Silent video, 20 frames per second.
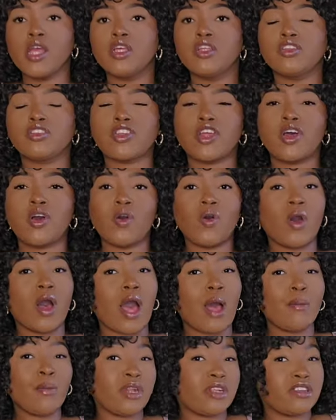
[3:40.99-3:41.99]
So
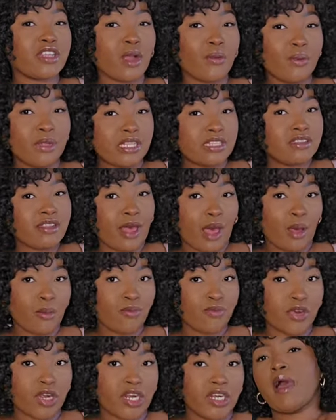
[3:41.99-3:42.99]
I'm going to start with the top
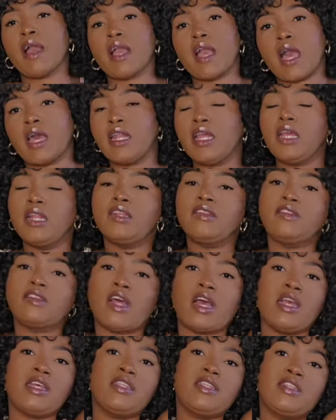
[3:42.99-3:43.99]
first. Got it in a
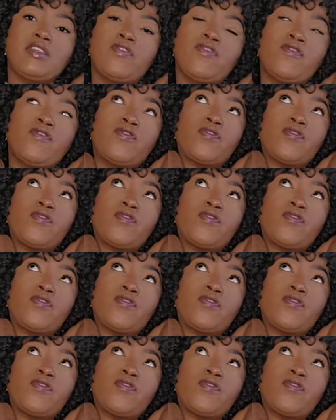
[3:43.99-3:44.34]
size